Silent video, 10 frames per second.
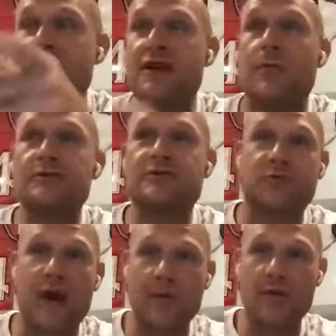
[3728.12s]
and the numbers, it's
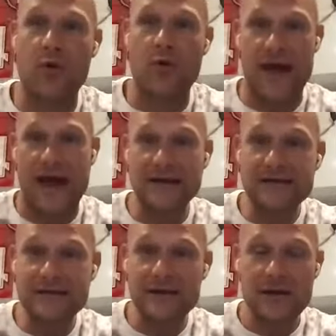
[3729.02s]
probably worth
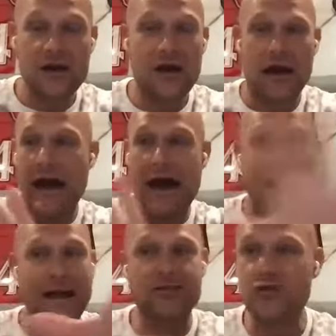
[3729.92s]
X.
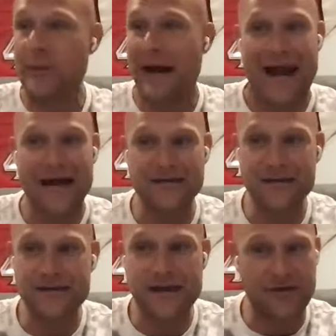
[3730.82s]
I do buy
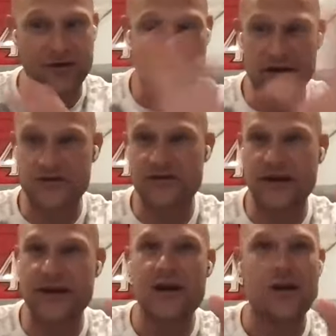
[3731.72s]
houses. If you're
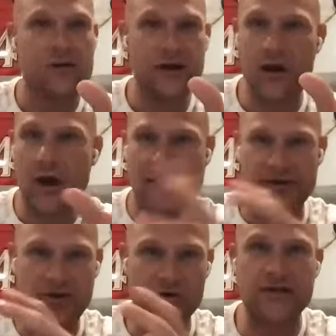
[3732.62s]
interested, you know, I could
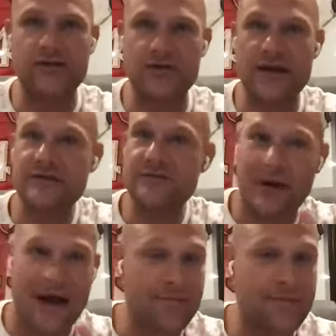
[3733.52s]
totally do this, but
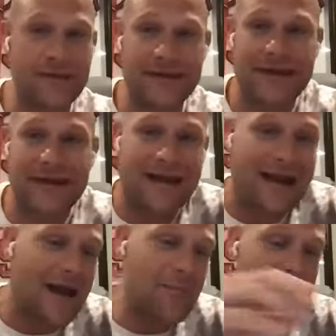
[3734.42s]
I'm
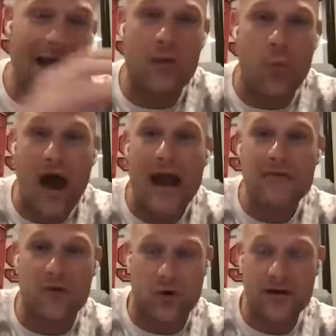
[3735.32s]
got to pay why
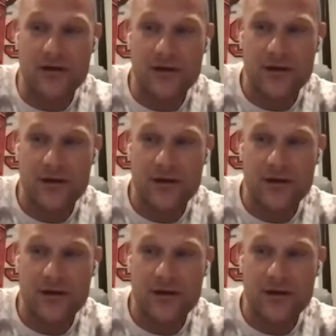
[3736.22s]
for it,